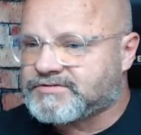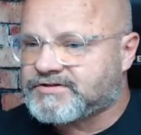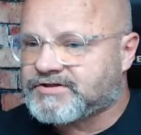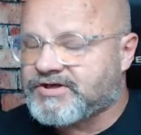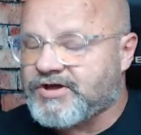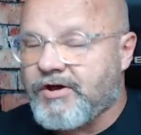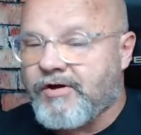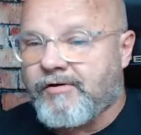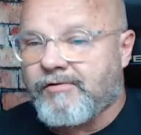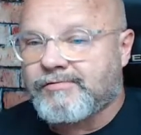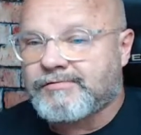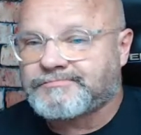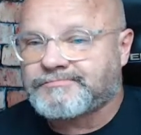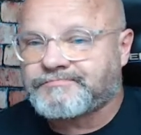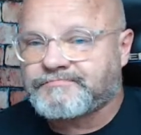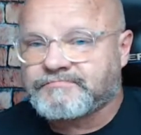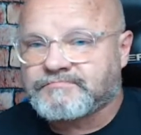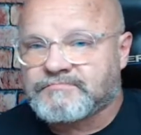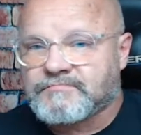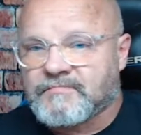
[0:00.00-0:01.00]
so
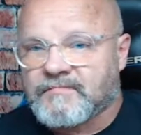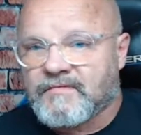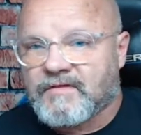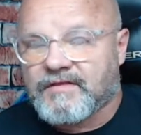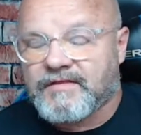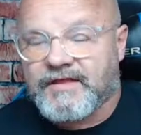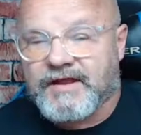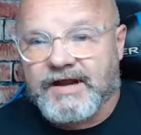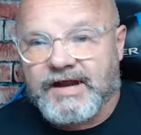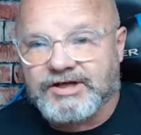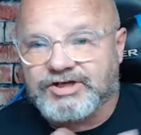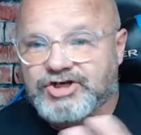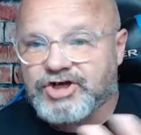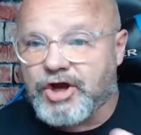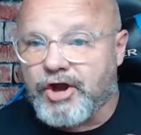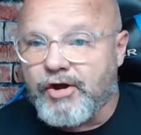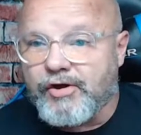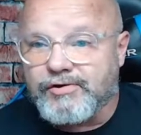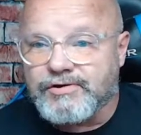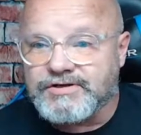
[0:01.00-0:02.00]
then I
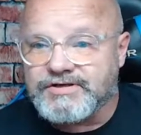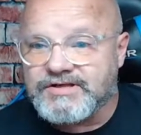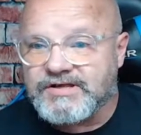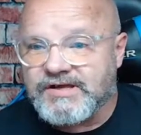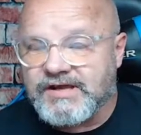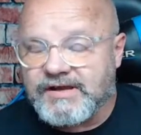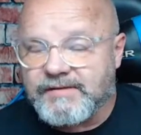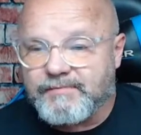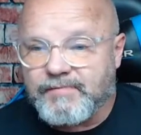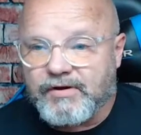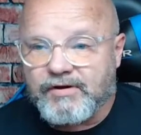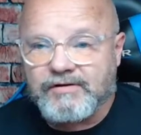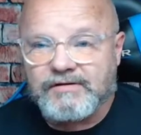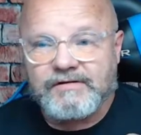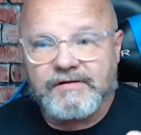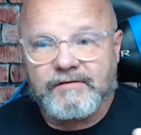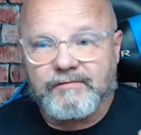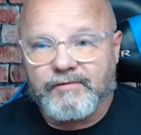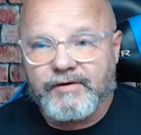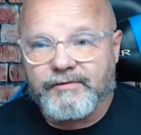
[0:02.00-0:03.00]
chose the
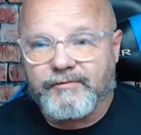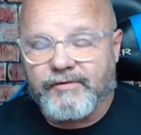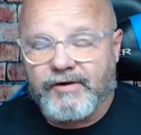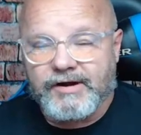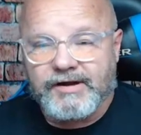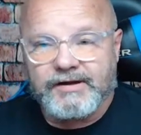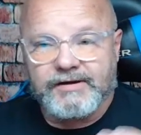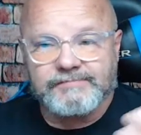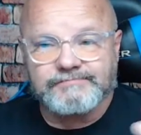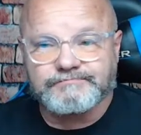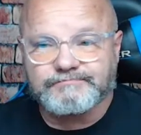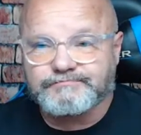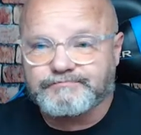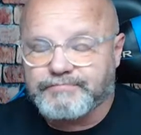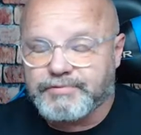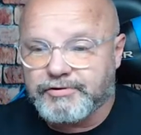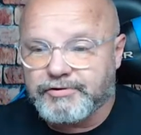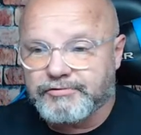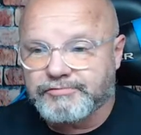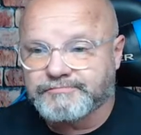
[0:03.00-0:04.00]
ebook that we wanted, and
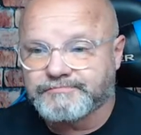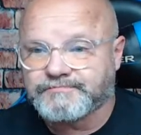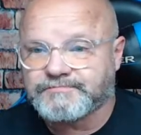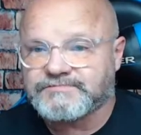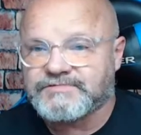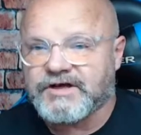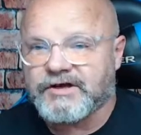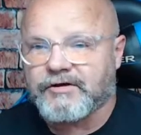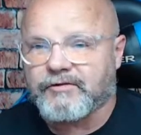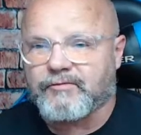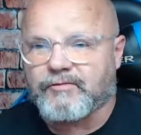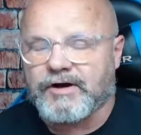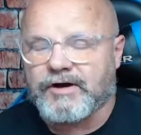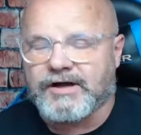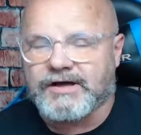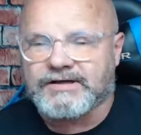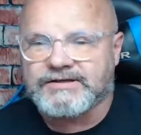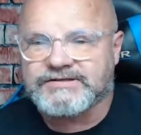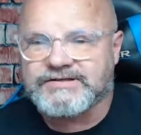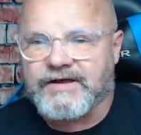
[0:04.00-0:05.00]
boom, there it
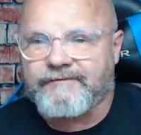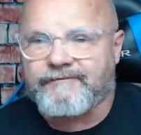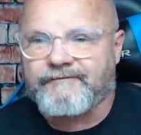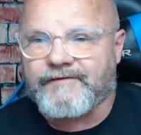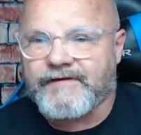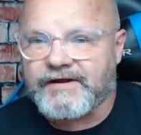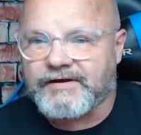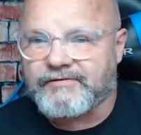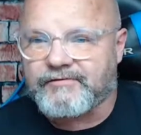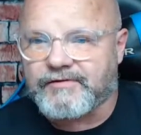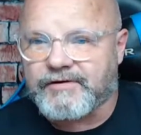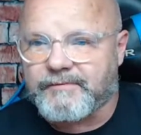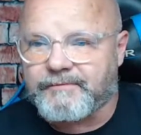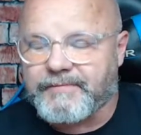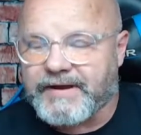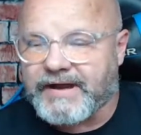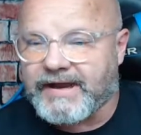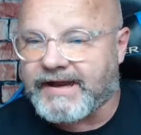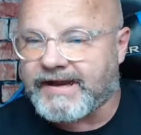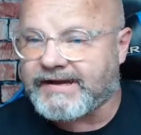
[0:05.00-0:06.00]
was. I fit it on the
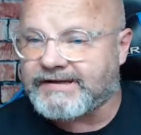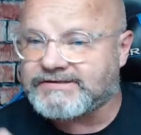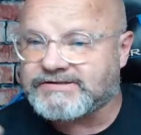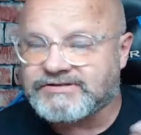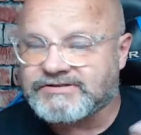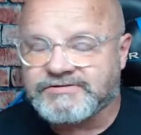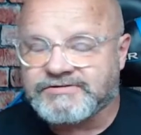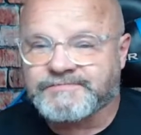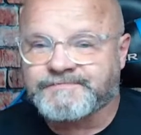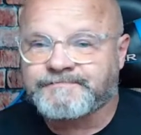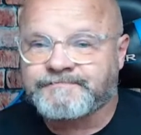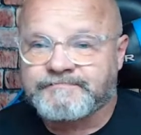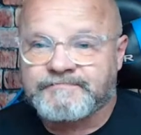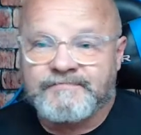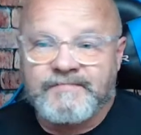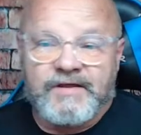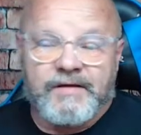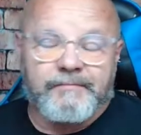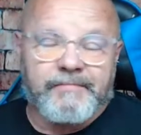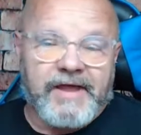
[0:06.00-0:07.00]
page.
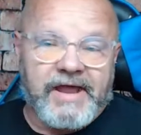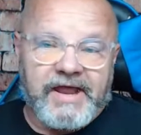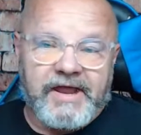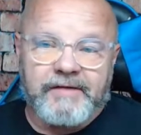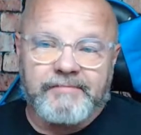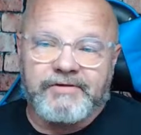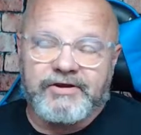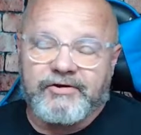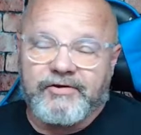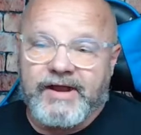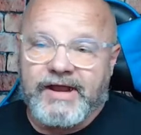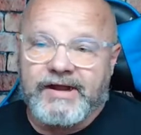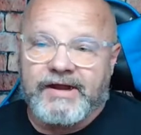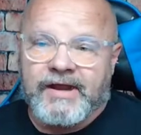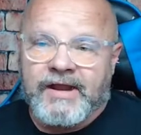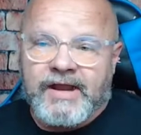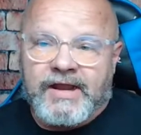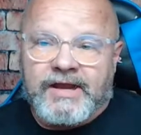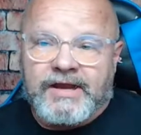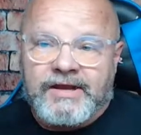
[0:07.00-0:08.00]
Bam,
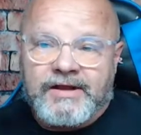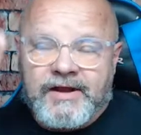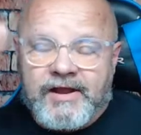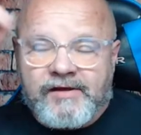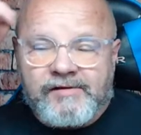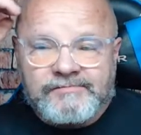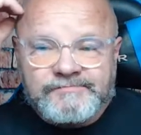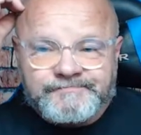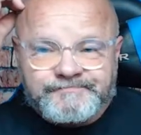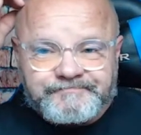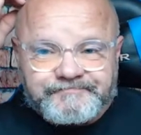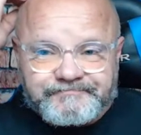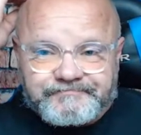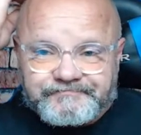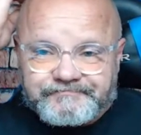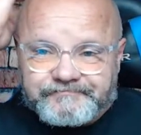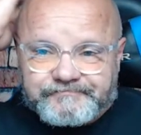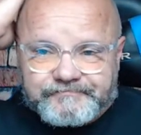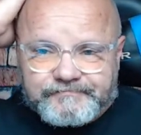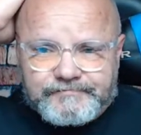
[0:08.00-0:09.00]
create. You know,
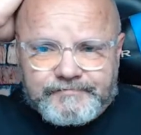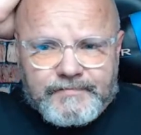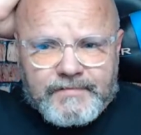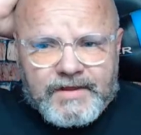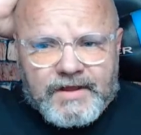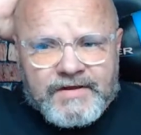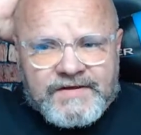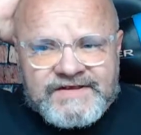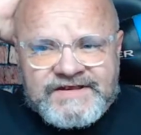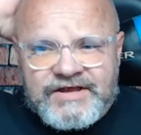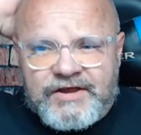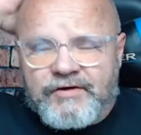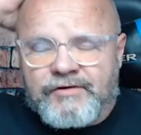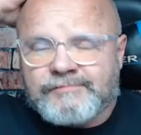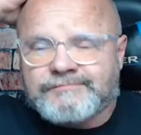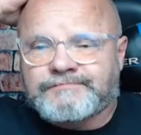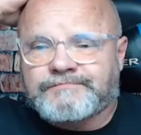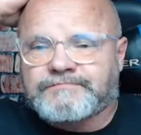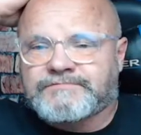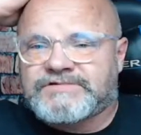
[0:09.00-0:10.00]

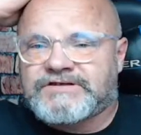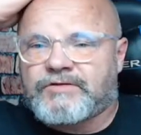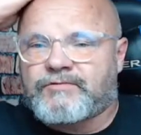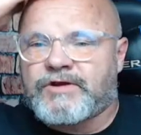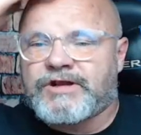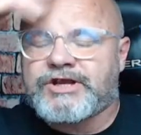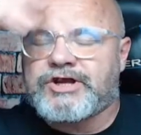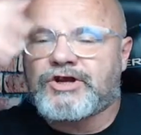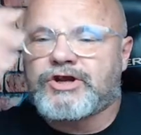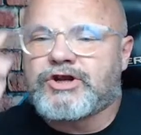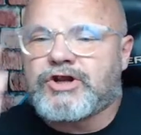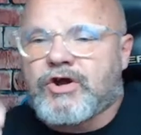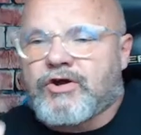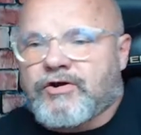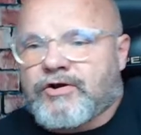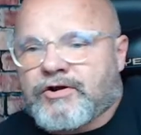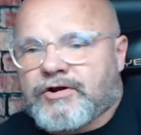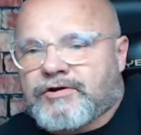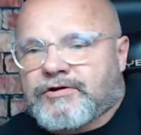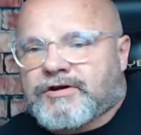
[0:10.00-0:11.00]
so when you
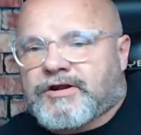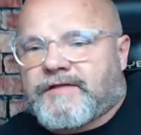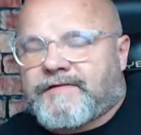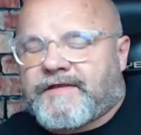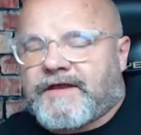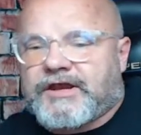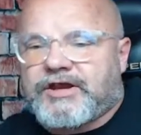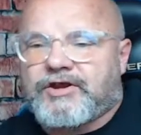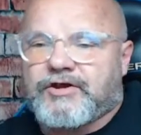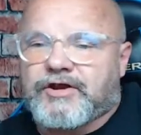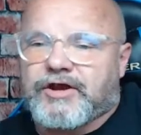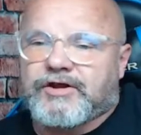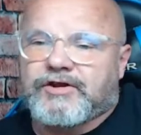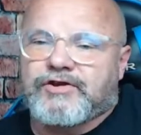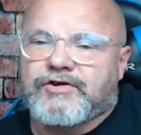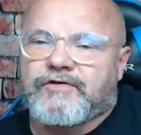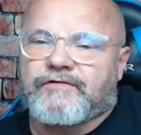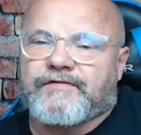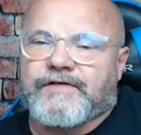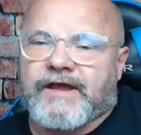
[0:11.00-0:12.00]
learn that you can
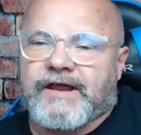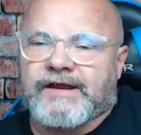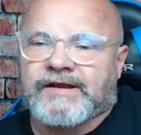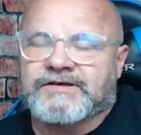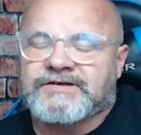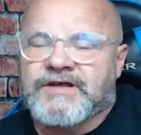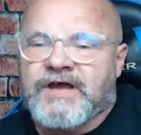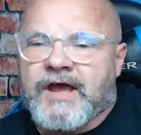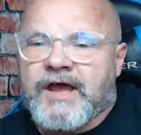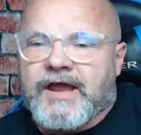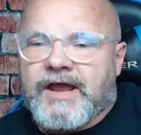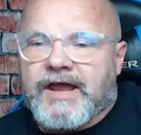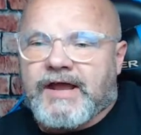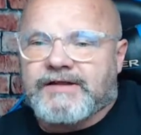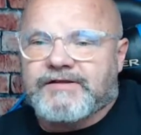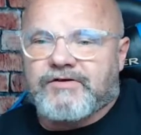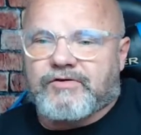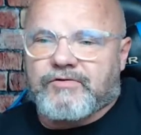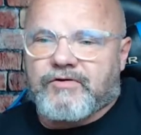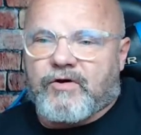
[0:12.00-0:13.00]
do things
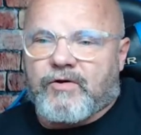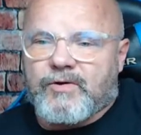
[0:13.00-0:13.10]
and don't